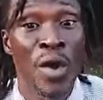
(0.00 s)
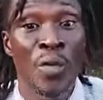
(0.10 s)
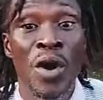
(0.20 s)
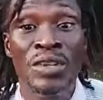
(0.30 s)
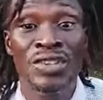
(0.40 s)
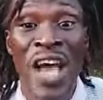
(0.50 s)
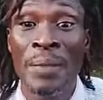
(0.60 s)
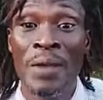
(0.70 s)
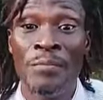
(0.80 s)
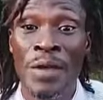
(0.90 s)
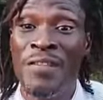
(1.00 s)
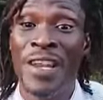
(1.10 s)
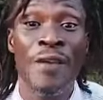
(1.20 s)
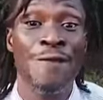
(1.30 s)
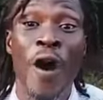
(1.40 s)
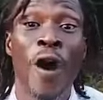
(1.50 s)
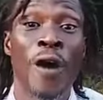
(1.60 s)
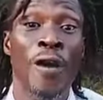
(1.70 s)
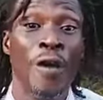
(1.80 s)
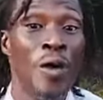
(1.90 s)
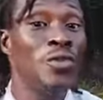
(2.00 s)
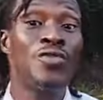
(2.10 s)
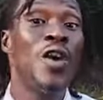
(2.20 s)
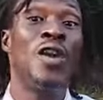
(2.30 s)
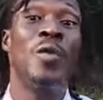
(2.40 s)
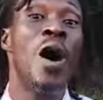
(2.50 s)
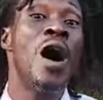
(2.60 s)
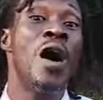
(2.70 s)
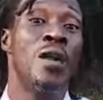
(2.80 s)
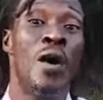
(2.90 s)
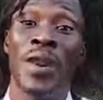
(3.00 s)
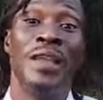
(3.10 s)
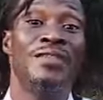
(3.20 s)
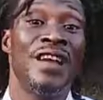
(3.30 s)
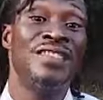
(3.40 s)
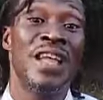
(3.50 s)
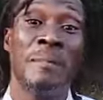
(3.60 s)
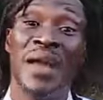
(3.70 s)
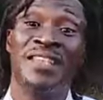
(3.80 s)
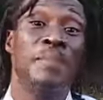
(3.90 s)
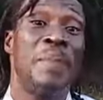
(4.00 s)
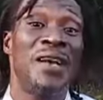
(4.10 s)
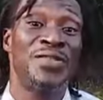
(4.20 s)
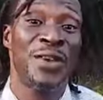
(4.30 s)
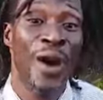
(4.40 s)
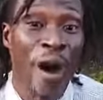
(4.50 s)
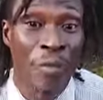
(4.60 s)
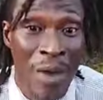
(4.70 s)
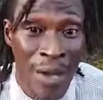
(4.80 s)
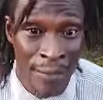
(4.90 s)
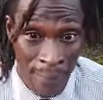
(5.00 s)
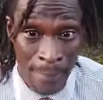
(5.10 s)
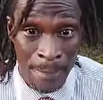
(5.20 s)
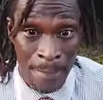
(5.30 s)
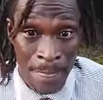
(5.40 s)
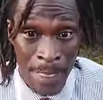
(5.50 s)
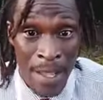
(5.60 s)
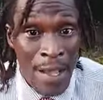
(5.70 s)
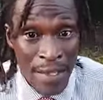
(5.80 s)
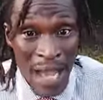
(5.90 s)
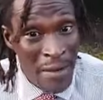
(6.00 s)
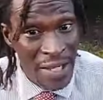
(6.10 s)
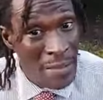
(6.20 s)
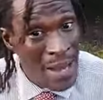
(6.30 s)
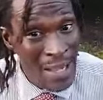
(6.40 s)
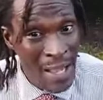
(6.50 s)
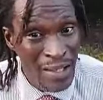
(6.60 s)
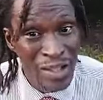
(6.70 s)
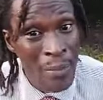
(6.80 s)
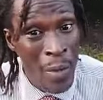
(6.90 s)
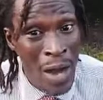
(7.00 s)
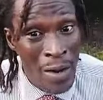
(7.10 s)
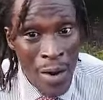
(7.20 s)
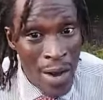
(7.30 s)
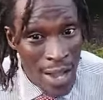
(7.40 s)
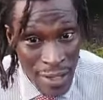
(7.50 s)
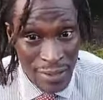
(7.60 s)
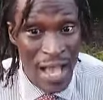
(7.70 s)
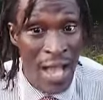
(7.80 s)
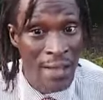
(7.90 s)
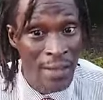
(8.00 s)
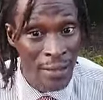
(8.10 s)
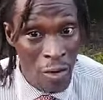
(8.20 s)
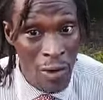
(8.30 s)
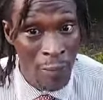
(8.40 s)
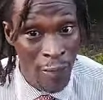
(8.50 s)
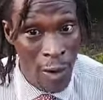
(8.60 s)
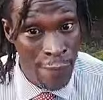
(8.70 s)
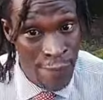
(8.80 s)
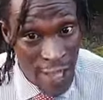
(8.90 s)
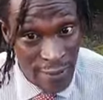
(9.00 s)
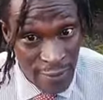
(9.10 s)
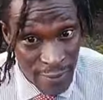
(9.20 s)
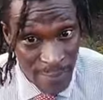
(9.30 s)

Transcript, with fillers: What Germany be ready for control the world or what them thinks in a better pass all man. The American money number one go inside Europe for go fit.